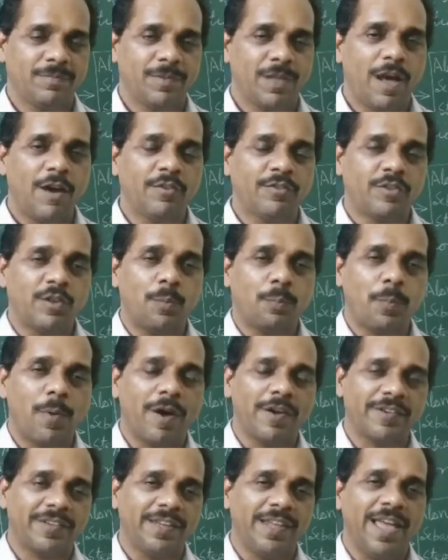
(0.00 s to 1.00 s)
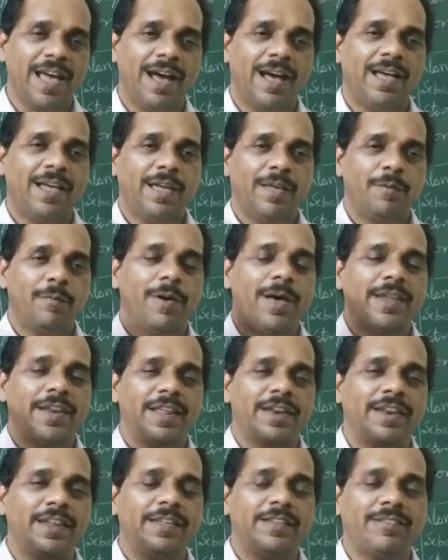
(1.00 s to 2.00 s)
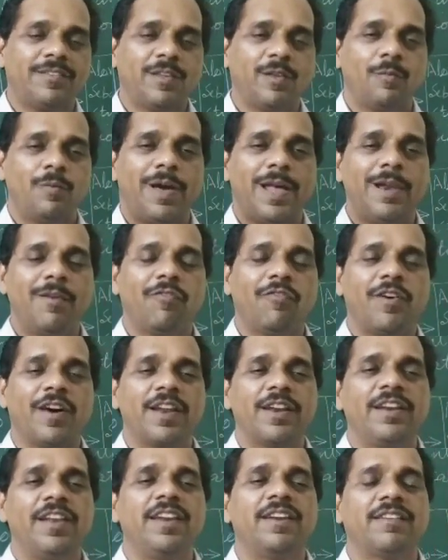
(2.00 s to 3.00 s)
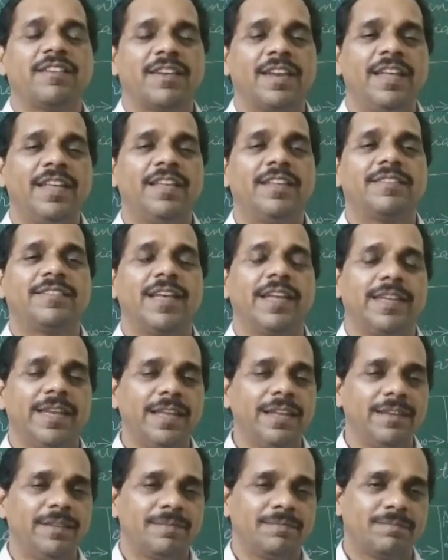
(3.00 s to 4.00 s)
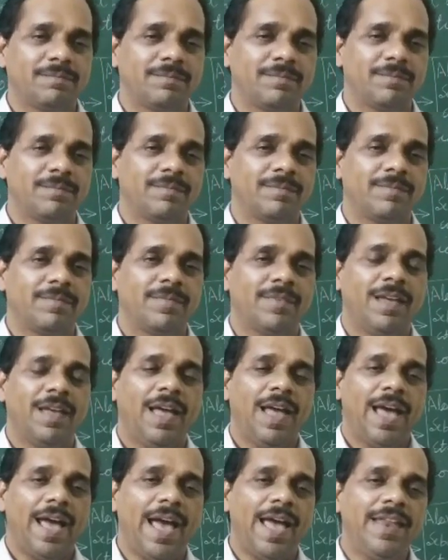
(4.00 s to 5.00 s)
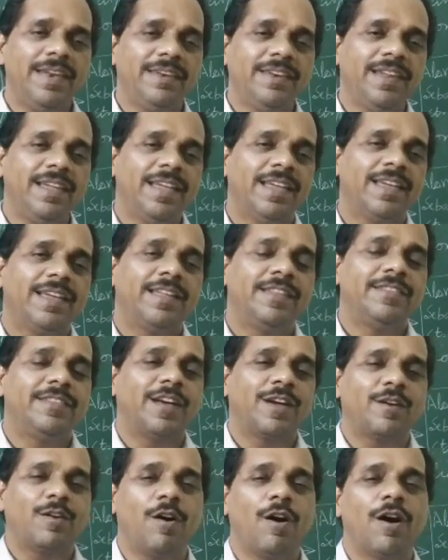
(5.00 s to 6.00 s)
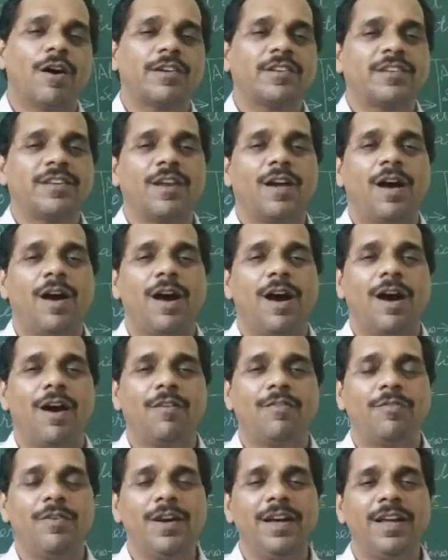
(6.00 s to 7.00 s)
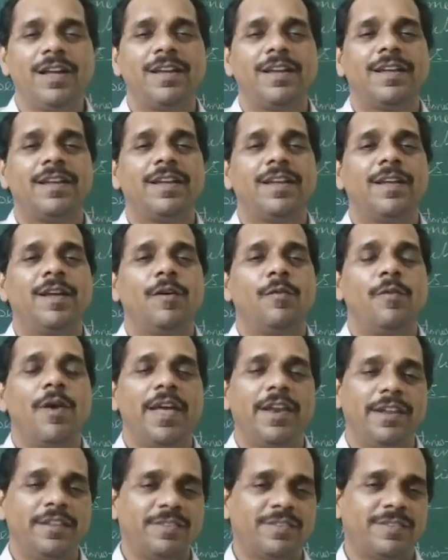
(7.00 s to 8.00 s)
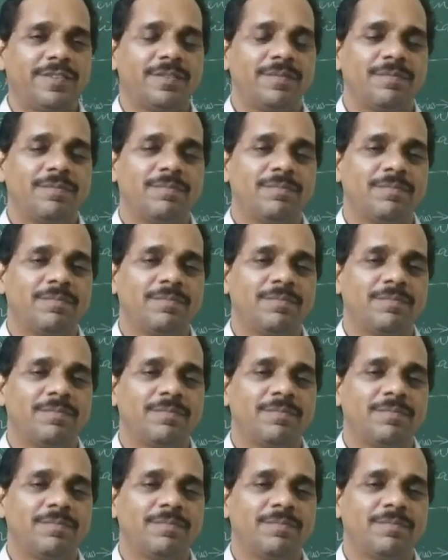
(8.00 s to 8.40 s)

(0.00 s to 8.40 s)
House of Portia, very rich, well furnished setting, and the court of Venice,